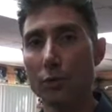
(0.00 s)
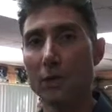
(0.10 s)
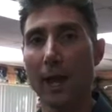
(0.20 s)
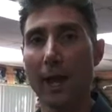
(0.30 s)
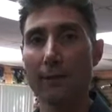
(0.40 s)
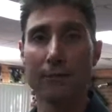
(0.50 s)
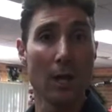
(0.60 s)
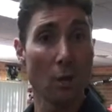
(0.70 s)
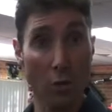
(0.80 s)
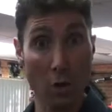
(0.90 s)
to have
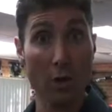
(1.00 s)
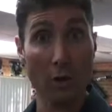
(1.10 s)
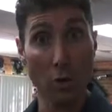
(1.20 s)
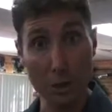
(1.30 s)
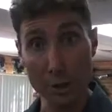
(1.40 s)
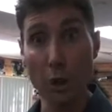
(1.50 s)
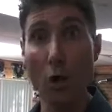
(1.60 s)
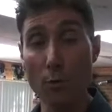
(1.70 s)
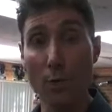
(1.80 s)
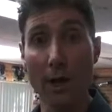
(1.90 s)
what I call the
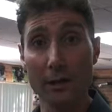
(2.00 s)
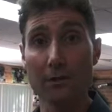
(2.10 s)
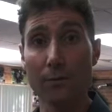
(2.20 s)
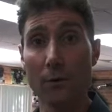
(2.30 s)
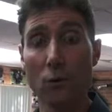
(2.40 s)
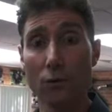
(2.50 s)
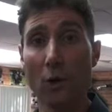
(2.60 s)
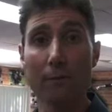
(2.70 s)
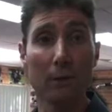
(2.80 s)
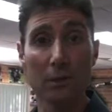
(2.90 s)
no-brainers of four-wheel
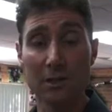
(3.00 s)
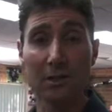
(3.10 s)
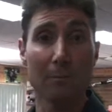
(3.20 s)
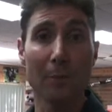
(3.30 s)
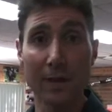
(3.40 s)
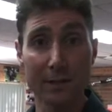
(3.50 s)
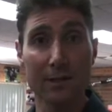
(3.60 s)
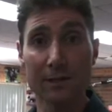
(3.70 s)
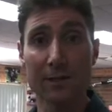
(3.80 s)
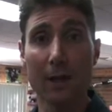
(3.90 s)
driving, which is a
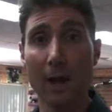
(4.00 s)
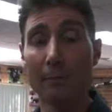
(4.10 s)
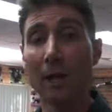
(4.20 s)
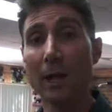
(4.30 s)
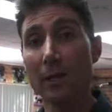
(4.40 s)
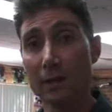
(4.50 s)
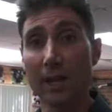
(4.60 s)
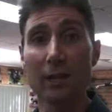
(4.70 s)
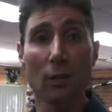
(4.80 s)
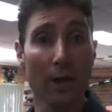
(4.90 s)
basic setup to
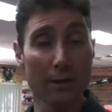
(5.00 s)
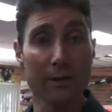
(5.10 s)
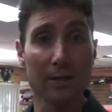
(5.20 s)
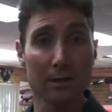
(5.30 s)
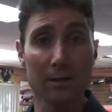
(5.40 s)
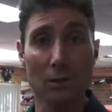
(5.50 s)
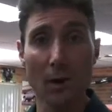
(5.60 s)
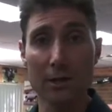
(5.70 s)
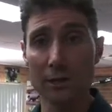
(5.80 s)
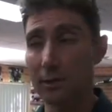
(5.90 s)
get you out of any
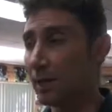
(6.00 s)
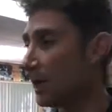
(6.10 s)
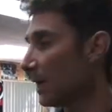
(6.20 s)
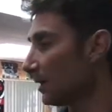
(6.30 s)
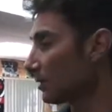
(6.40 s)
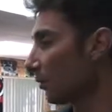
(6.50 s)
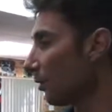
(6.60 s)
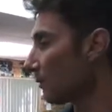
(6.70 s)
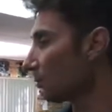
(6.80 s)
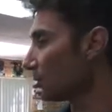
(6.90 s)
situation. And so
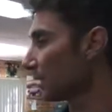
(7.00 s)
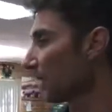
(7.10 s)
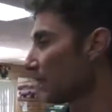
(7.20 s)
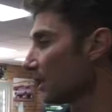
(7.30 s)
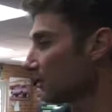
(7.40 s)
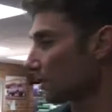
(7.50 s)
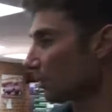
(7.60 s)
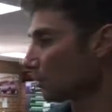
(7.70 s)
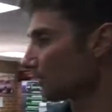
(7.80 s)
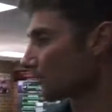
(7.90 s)
what we've put together here is a little bit of a